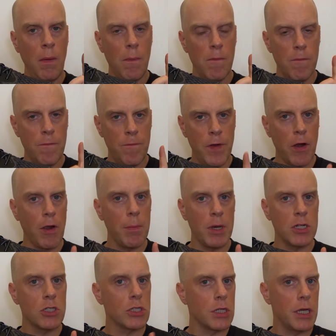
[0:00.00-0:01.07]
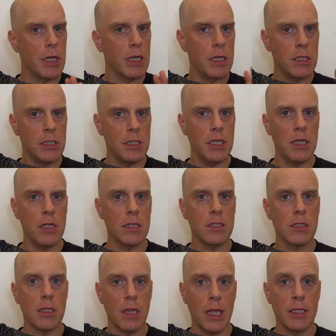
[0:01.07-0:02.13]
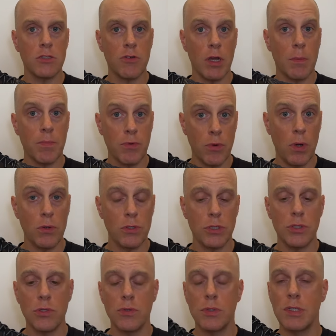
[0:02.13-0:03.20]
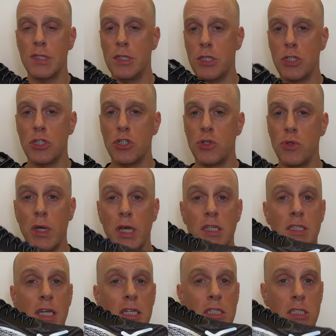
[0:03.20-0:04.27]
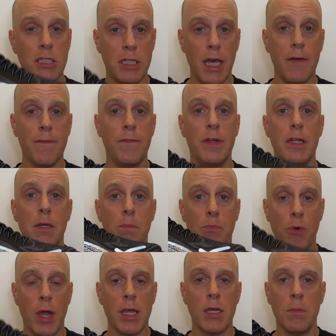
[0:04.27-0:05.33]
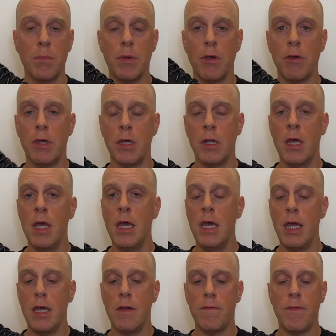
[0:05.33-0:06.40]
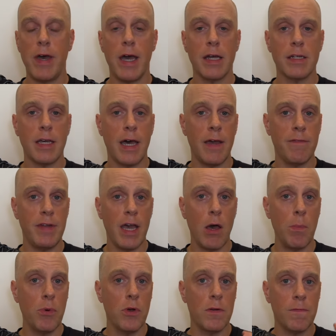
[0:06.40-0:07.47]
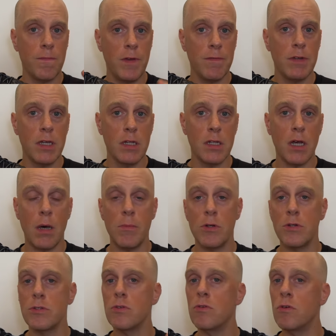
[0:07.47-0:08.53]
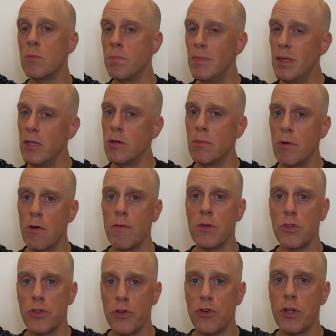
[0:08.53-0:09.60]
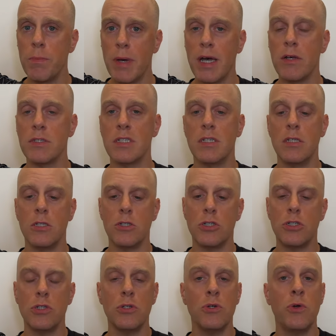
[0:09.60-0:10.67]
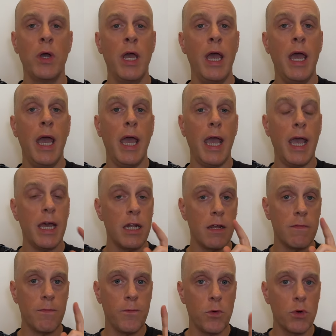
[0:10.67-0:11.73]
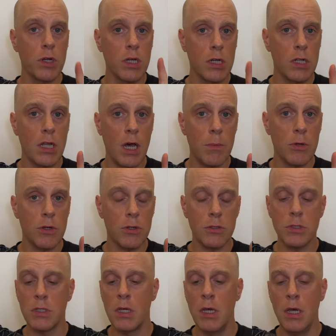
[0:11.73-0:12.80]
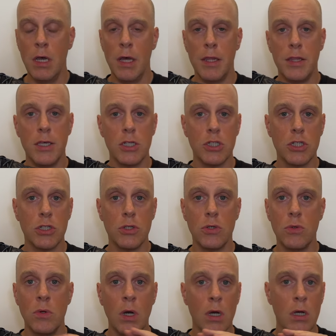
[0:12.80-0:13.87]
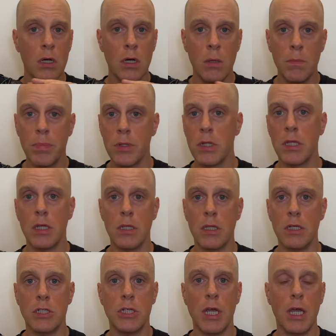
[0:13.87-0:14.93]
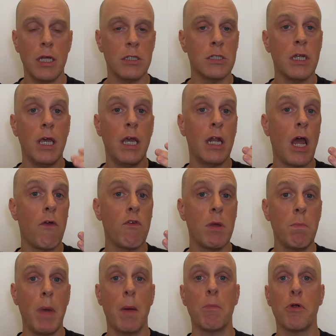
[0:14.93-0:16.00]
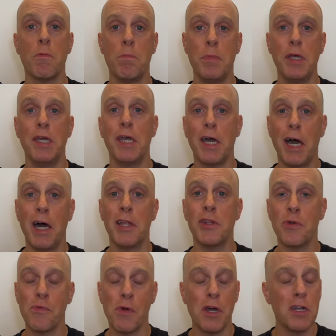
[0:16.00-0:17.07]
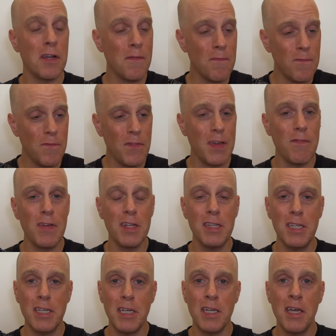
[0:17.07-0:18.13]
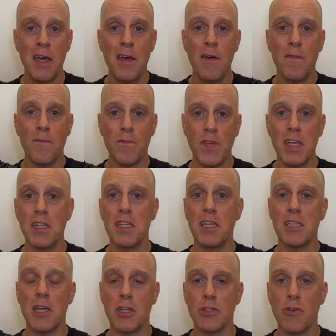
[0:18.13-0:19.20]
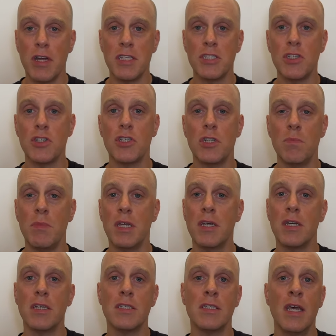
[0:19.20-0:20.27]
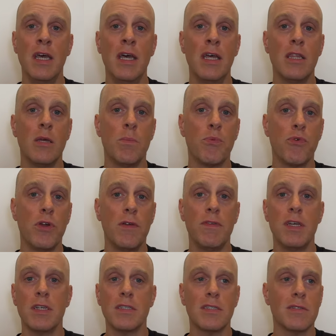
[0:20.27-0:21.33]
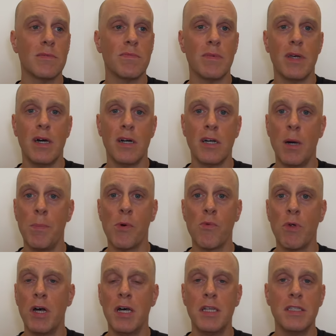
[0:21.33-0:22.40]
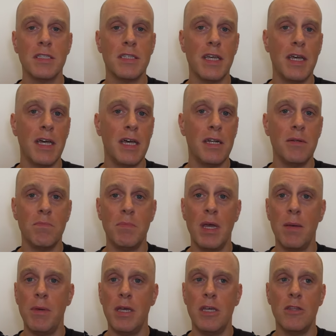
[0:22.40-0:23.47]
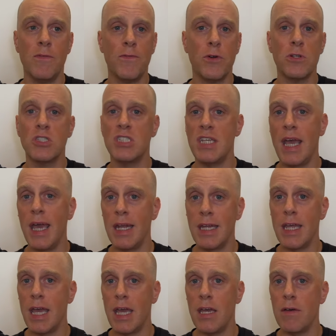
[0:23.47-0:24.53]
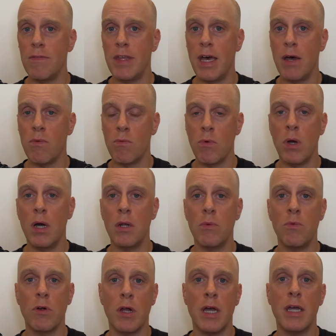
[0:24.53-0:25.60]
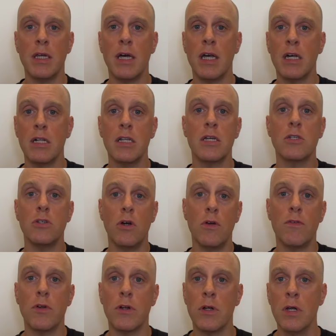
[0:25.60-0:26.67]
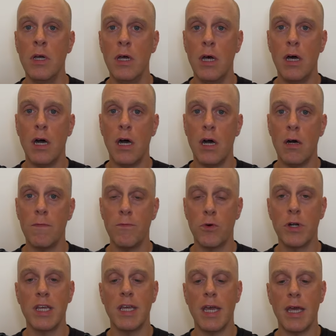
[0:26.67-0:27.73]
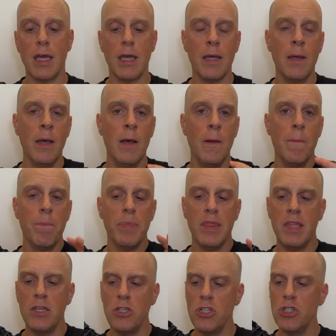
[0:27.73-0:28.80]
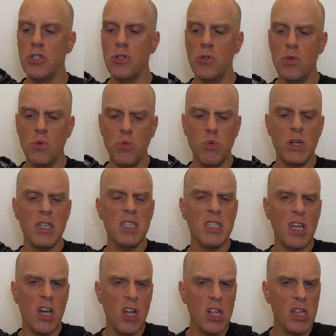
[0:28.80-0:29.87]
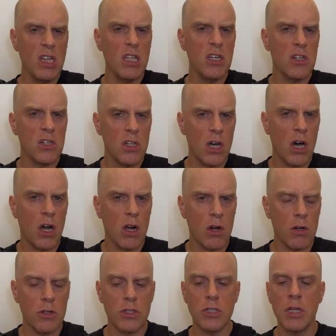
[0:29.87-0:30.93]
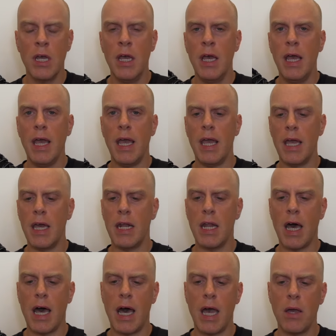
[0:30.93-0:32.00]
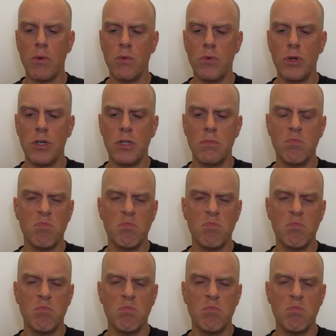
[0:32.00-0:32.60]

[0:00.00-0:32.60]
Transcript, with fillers: Very much like Adidas Lightstrike Pro shoes, this shoe has a definite break-in period. In fact, I've now put 50 kilometers or a little over 30 miles into this shoe, and at 40 kilometers, this shoe completely changed. And I remember being on the run and vividly feeling that transition, because the previous a couple runs and maybe the first 10K of that run where I clicked over 40K, this shoe was a little harsh and I would